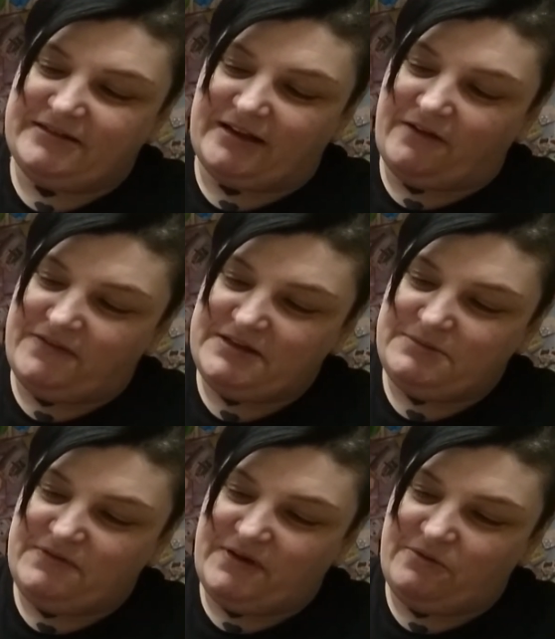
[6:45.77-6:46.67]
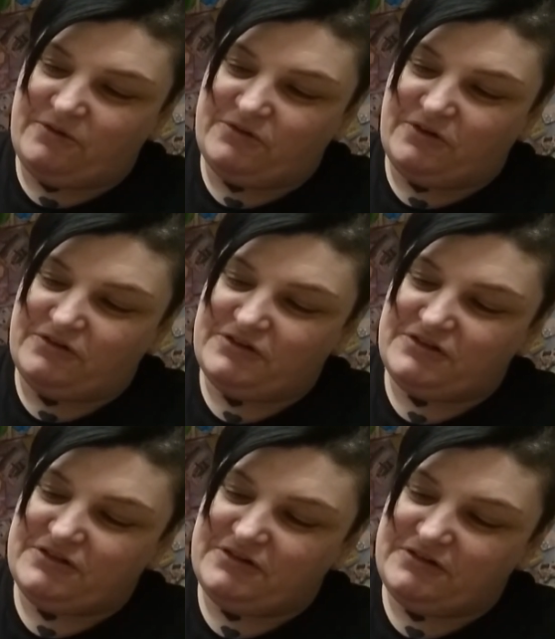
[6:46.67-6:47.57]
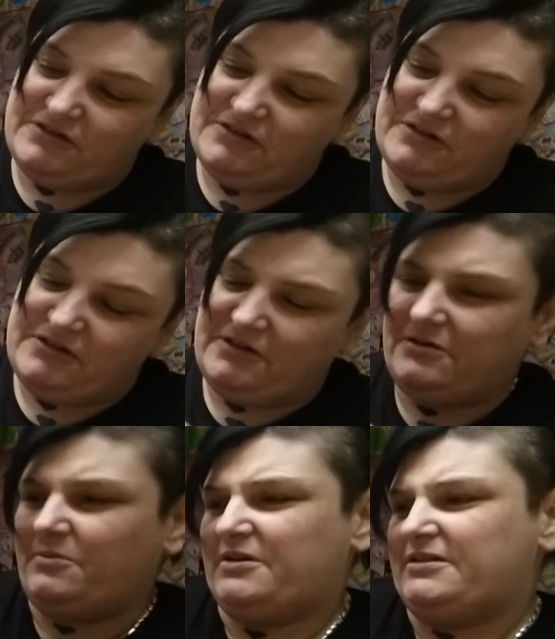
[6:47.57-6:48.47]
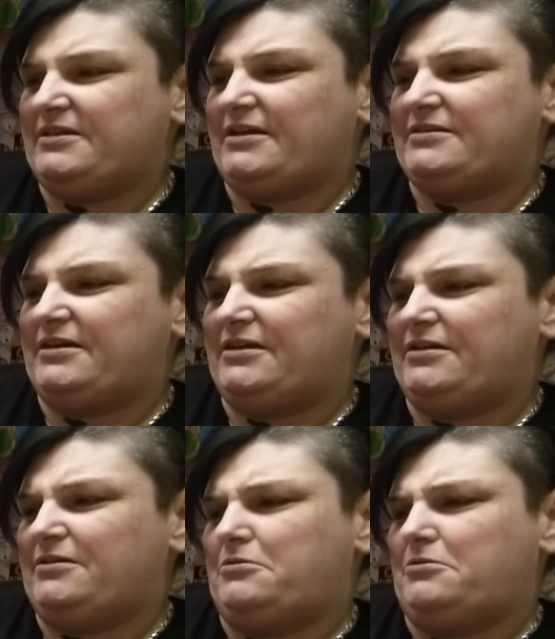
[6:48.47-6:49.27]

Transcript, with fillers: I love these wee Velcro dots. What does that say?